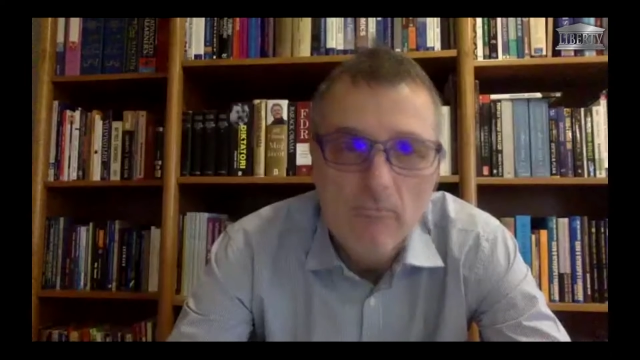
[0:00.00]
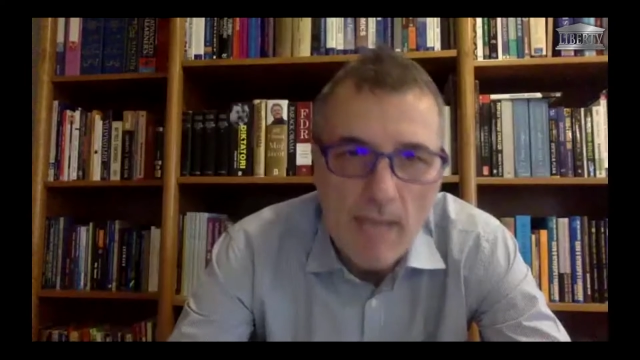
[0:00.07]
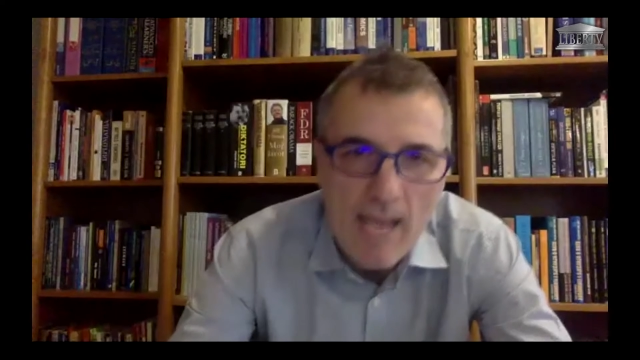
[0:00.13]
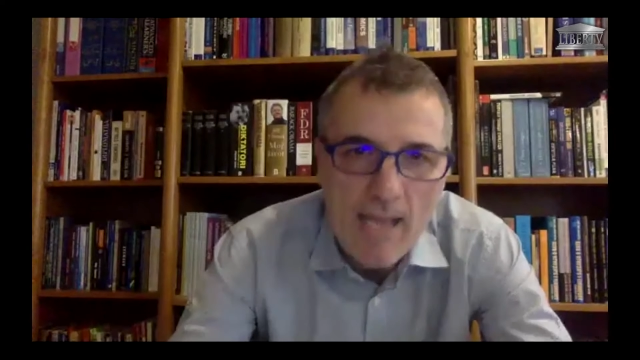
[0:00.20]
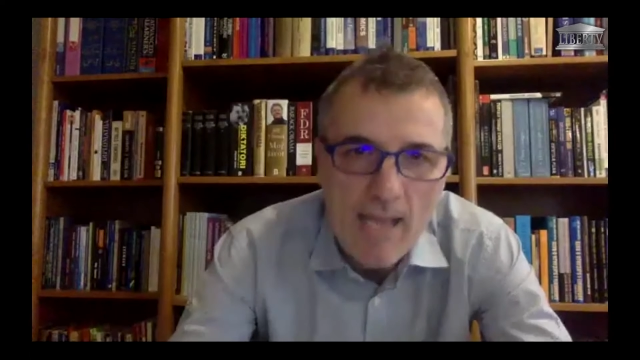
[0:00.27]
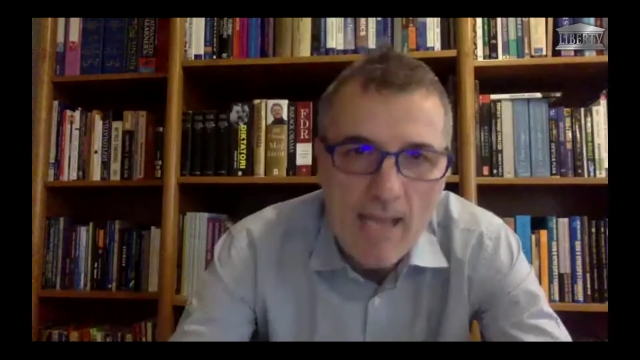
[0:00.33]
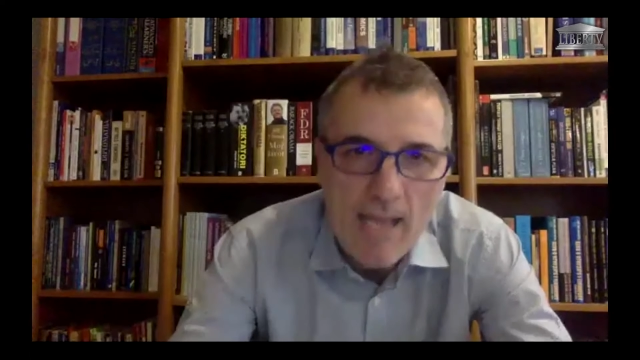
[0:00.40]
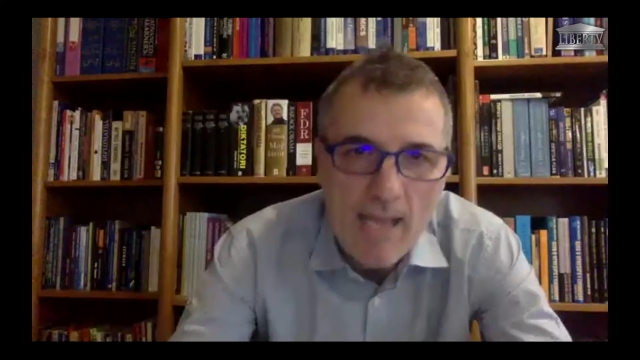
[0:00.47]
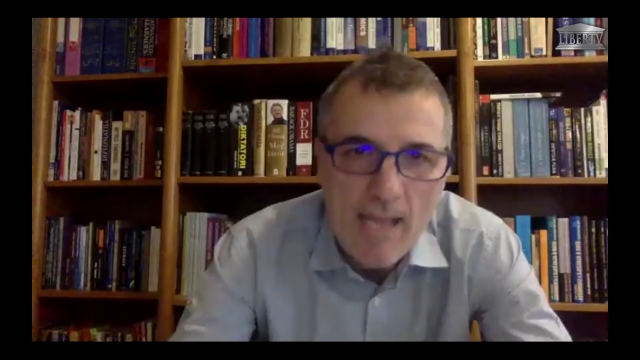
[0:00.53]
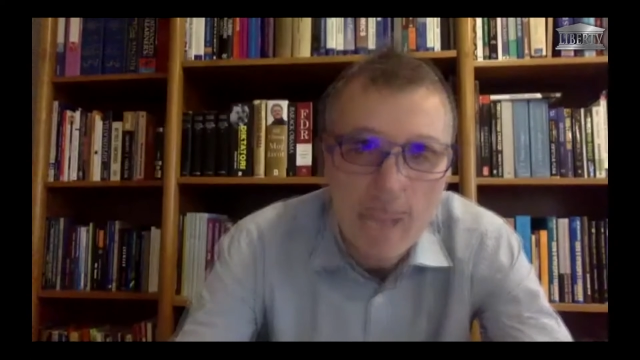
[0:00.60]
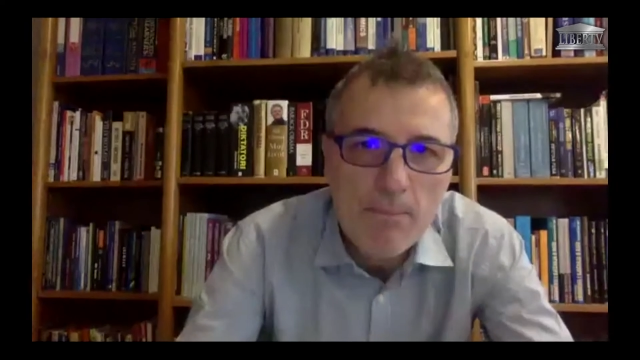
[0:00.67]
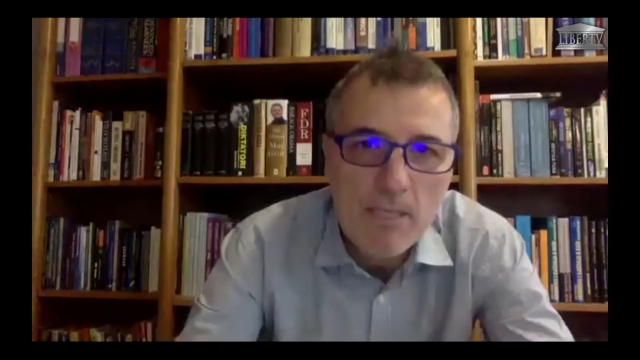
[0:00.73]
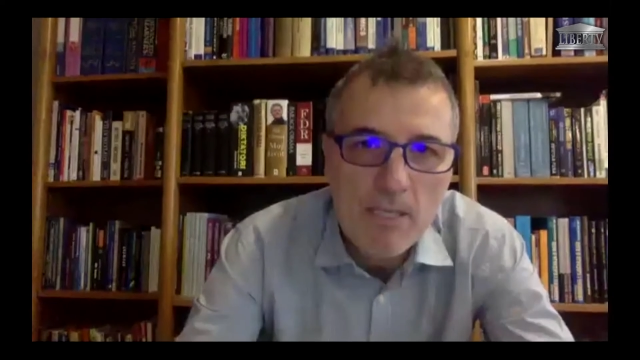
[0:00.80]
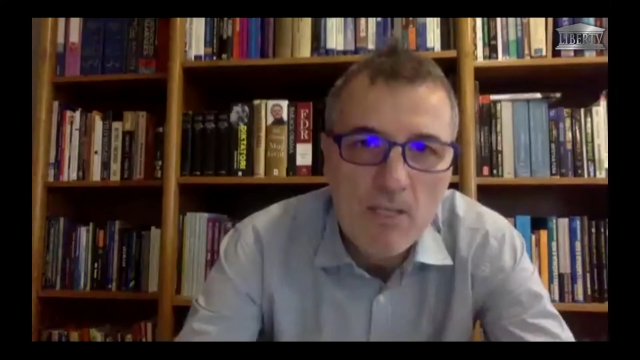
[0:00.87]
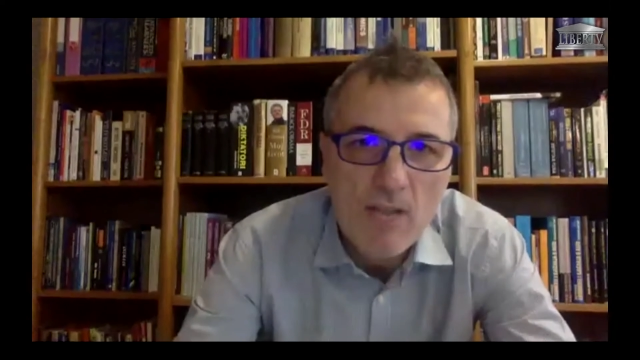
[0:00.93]
as
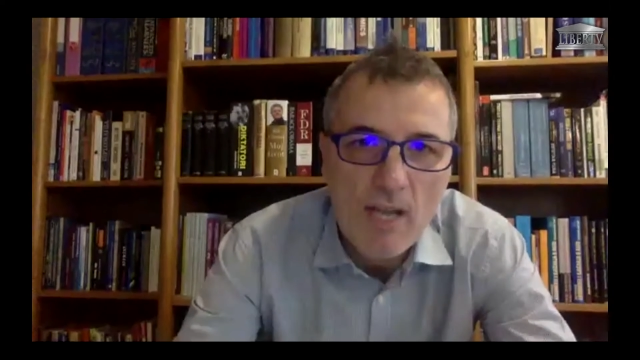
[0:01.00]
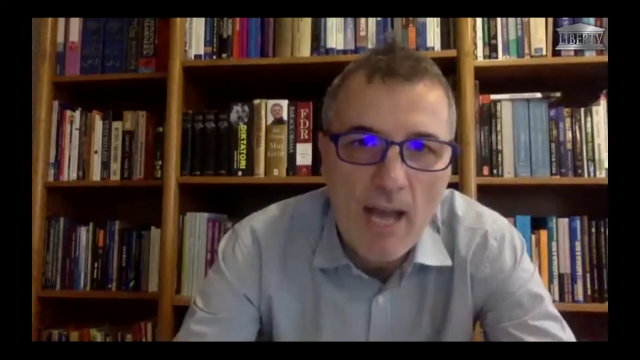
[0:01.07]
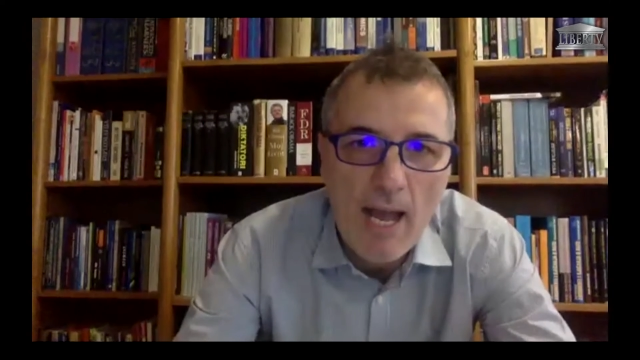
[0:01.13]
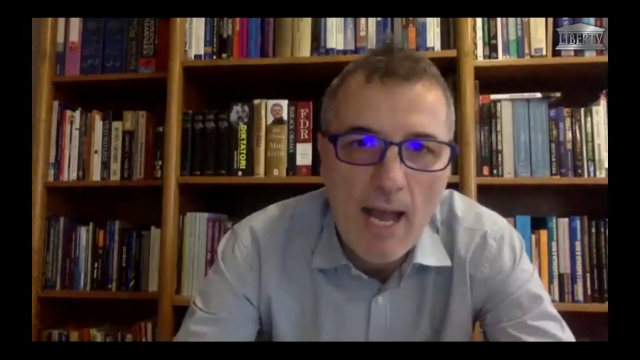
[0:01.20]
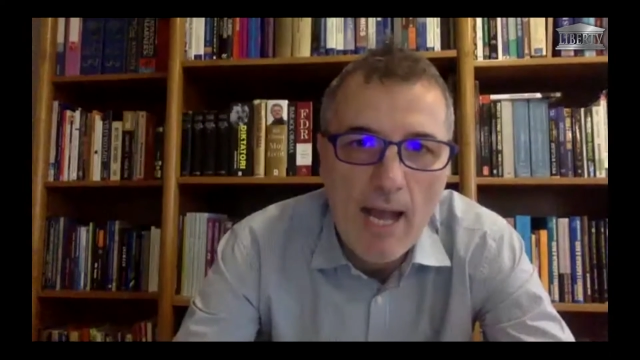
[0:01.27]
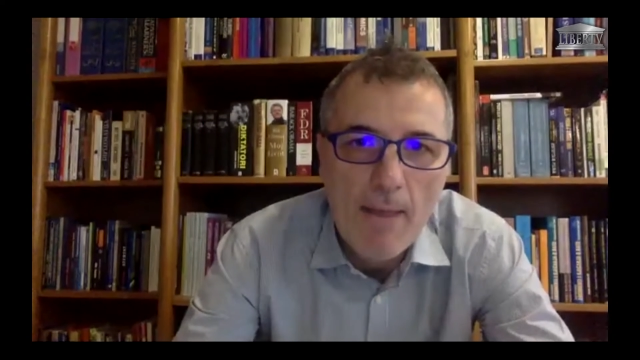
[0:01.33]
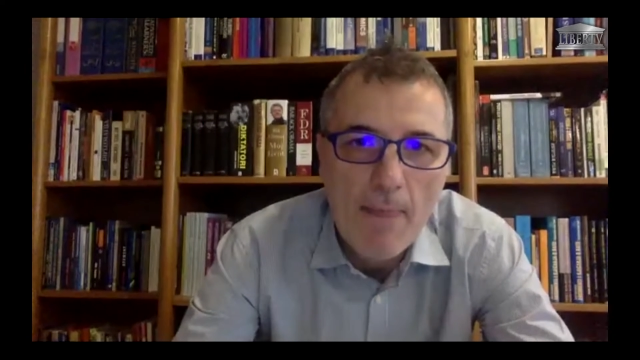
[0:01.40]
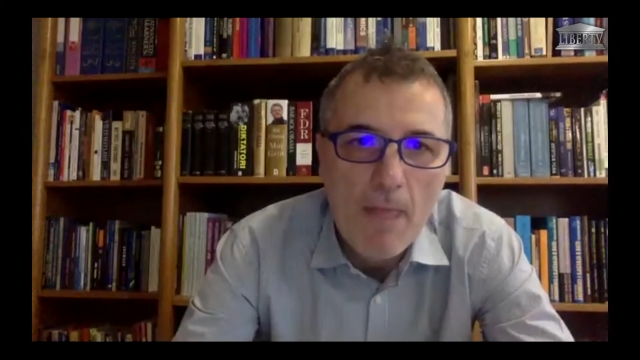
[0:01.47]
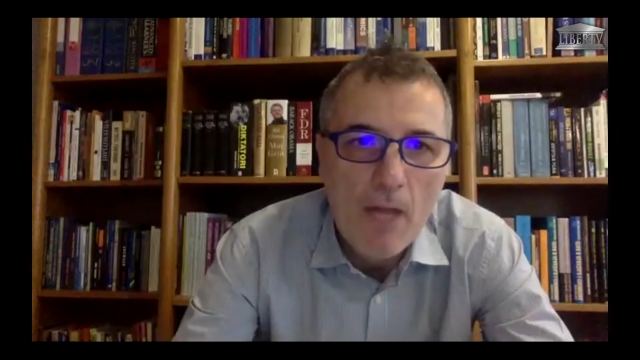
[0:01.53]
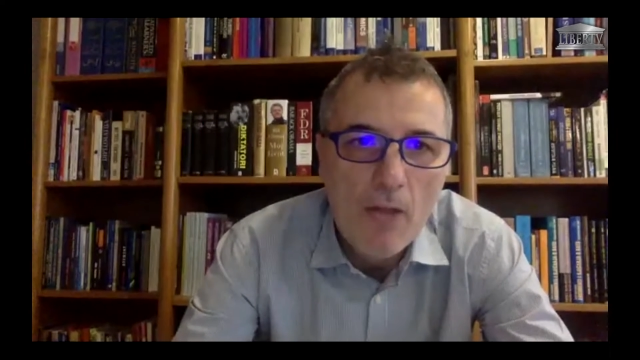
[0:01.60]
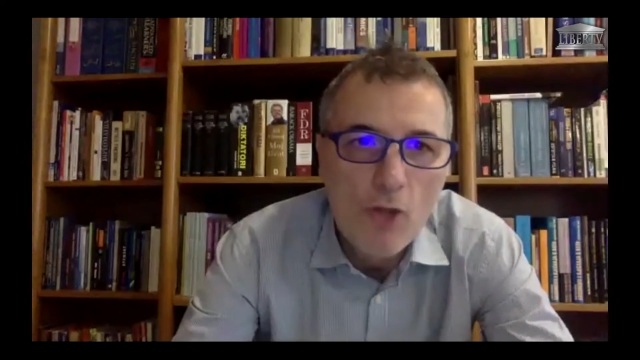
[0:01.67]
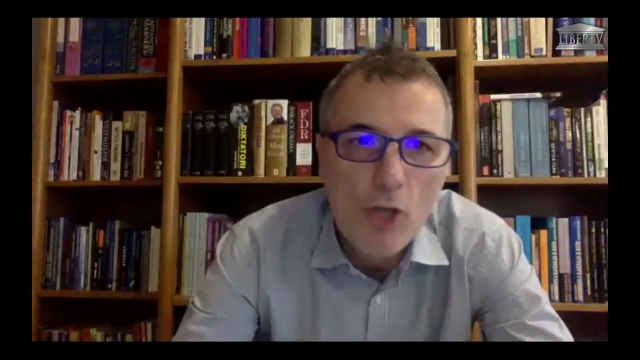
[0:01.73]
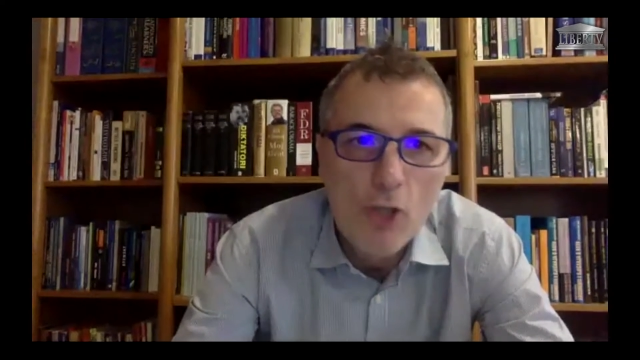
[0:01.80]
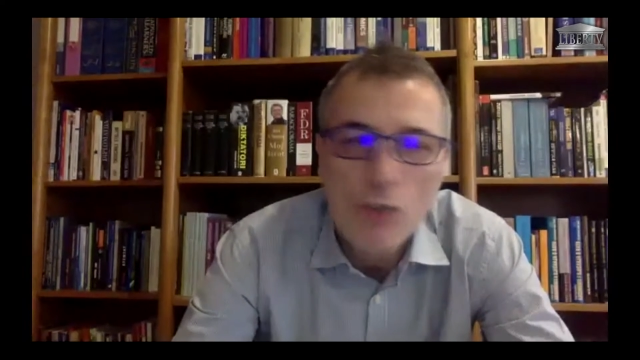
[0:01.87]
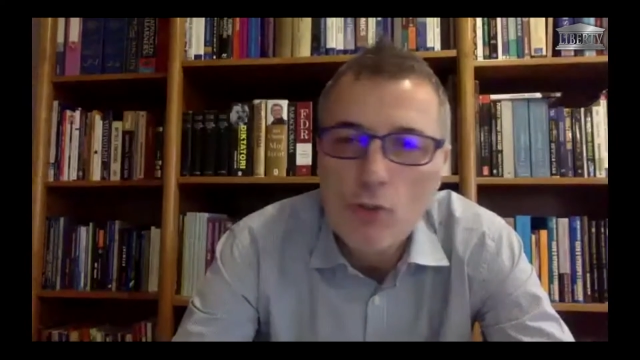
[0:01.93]
skeptics are
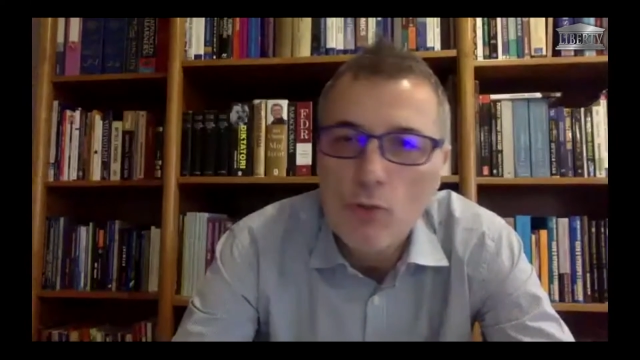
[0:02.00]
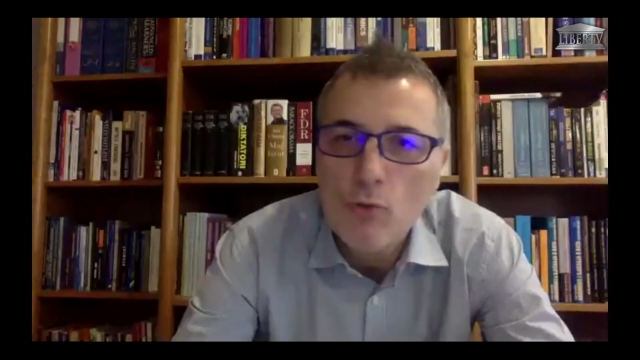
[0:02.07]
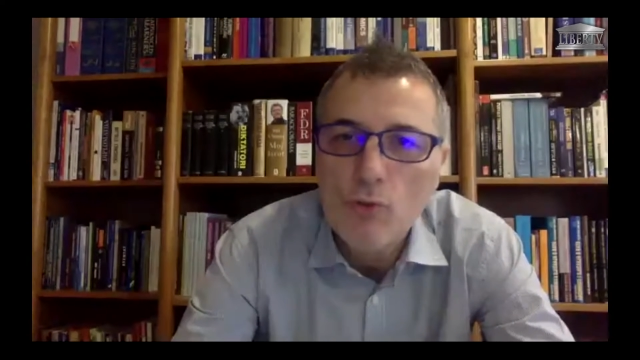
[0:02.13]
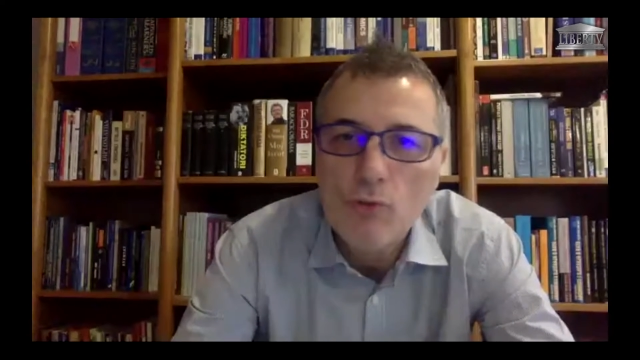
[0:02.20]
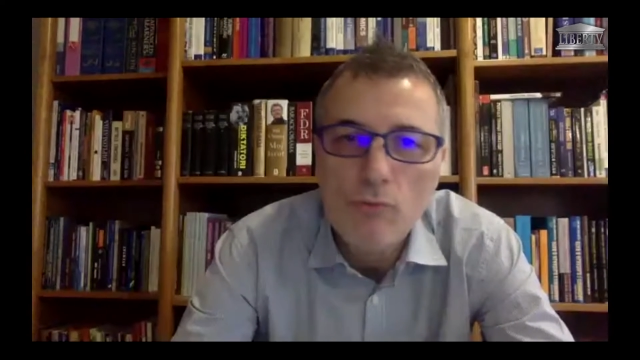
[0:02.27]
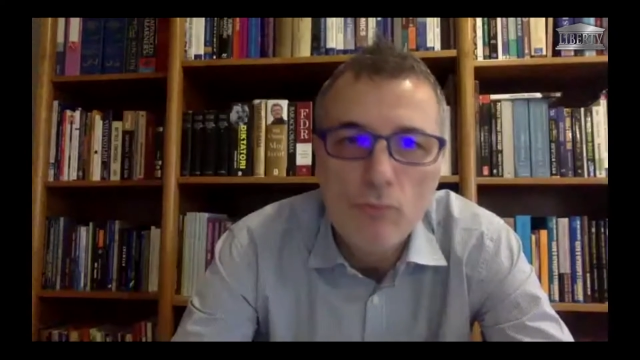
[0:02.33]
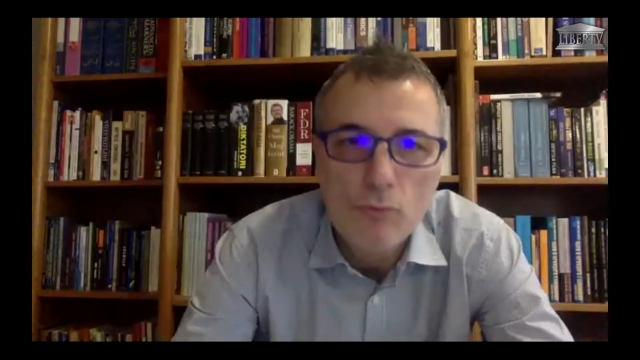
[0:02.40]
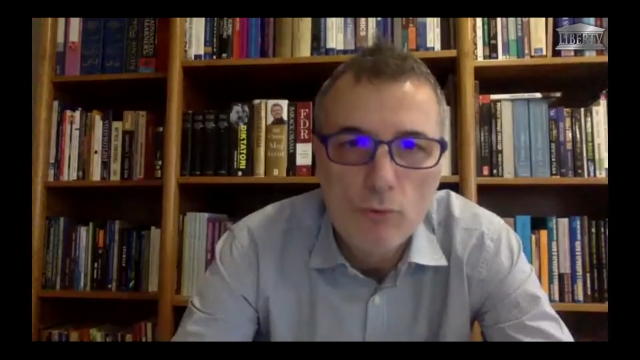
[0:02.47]
not to